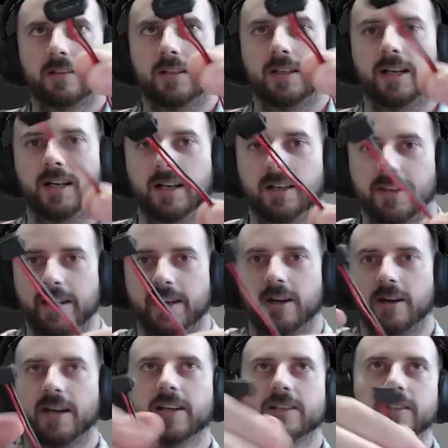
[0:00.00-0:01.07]
They are
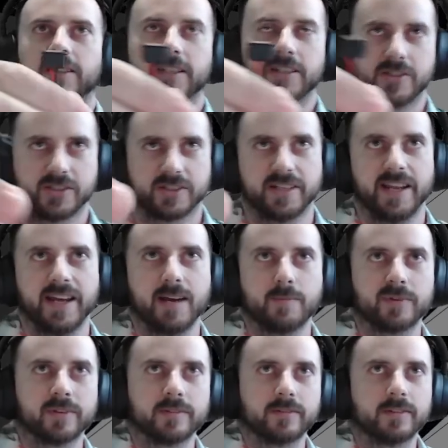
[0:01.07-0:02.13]
actually snap.
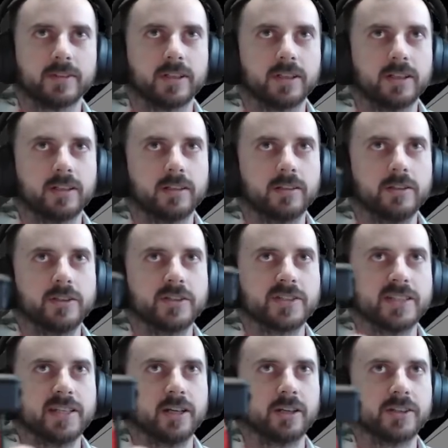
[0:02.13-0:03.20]
You can
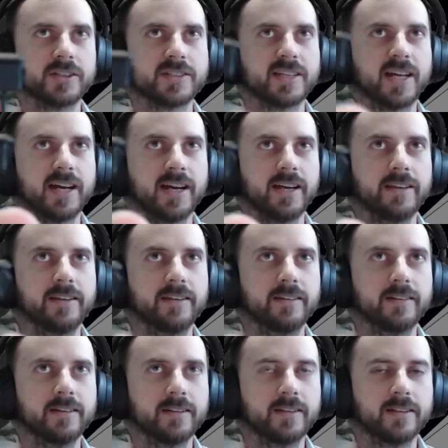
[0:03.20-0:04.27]
see on the side,
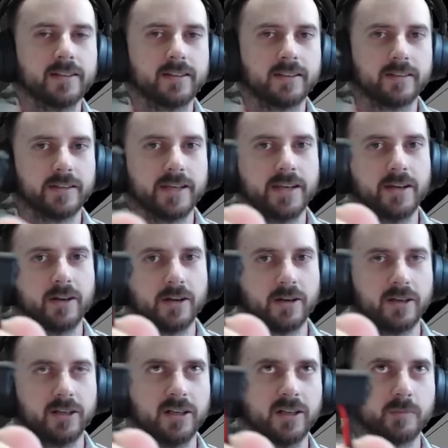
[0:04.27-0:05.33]
they
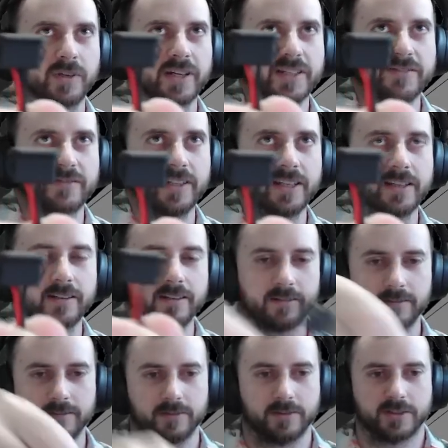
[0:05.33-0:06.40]
are press fit.
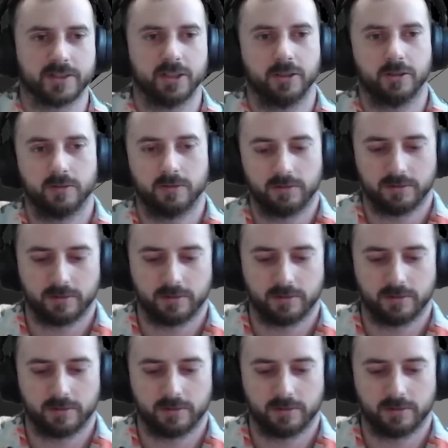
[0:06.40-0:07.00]
So